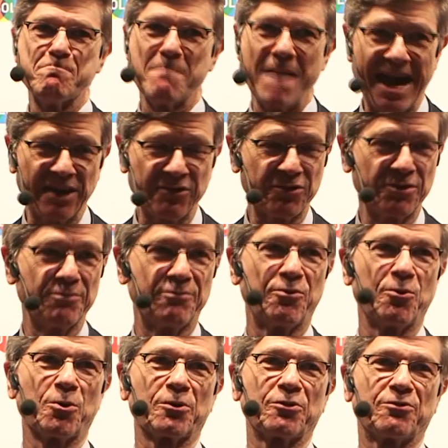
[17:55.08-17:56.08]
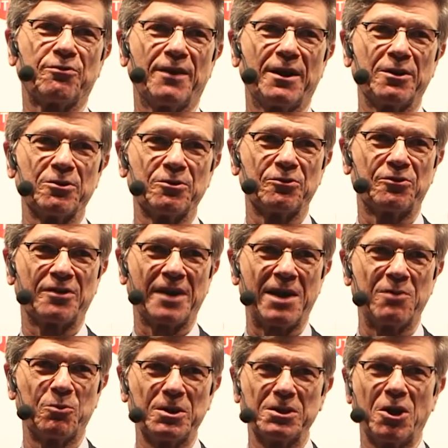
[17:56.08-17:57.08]
massive forest fires,
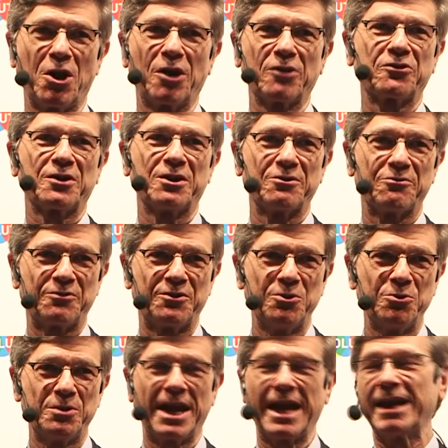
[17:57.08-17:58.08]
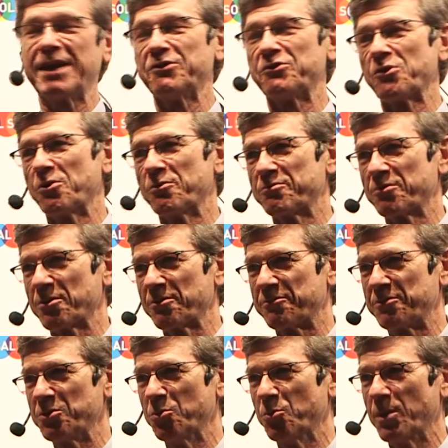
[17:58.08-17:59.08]
and we lost in a few days, over
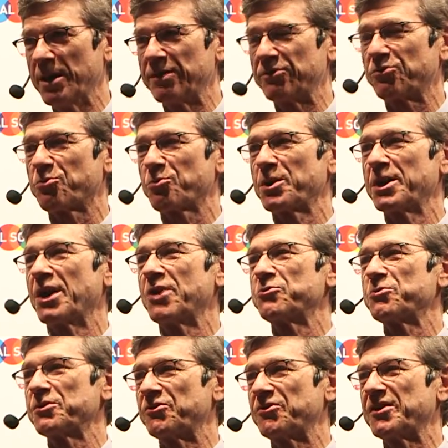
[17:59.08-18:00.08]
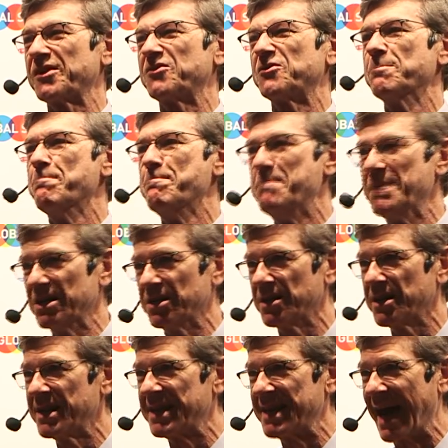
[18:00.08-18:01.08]
a few weeks, $306
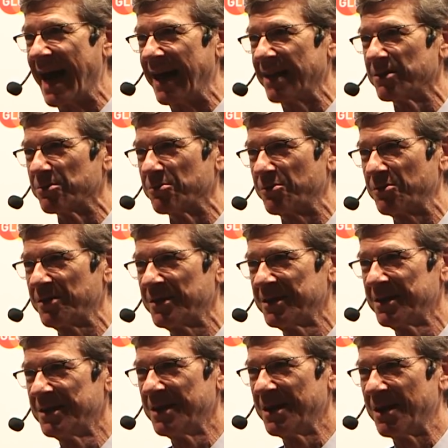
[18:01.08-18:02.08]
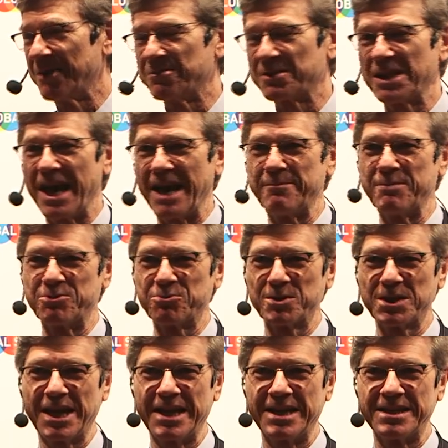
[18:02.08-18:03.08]
billion of
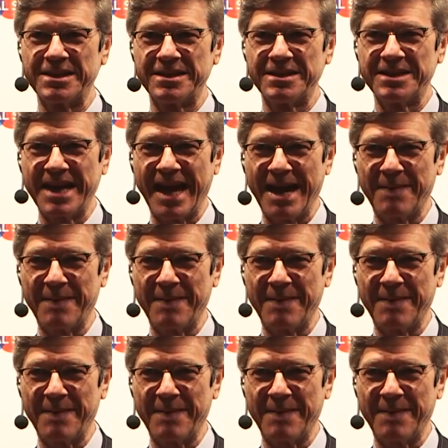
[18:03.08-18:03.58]
climate-related